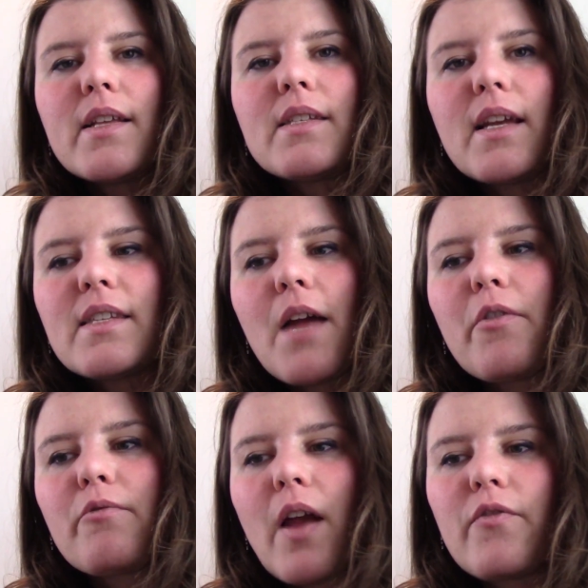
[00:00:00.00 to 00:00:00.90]
It's nice to have
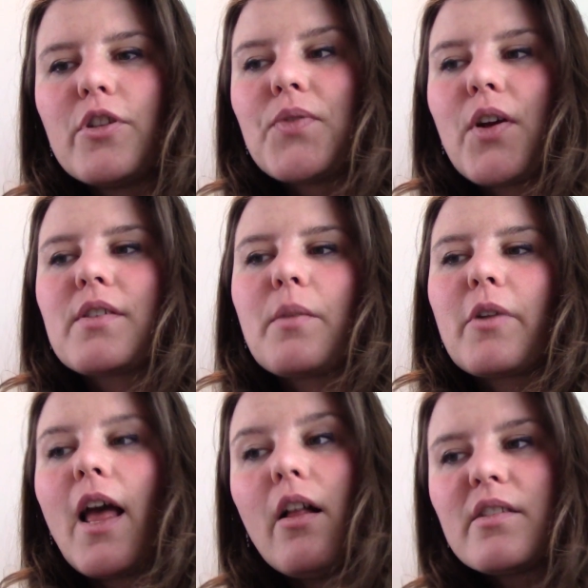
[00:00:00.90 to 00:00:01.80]
a reference for how
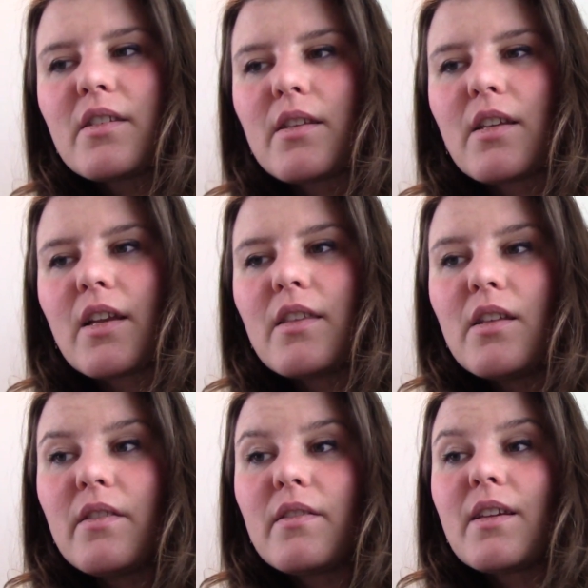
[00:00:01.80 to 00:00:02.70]
someone else does it
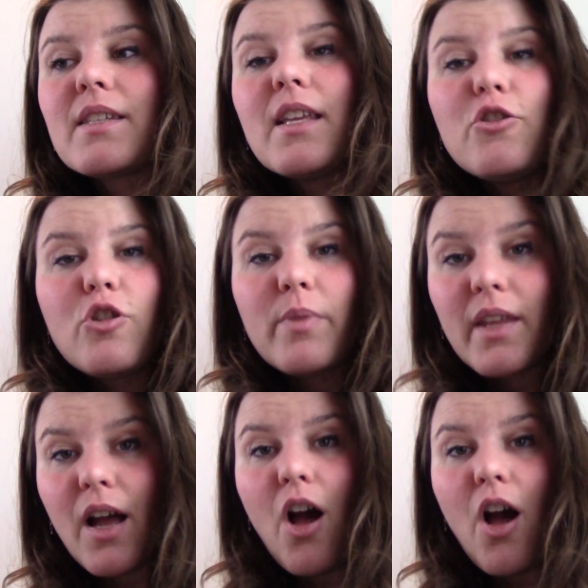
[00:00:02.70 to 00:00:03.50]
because then you can be like,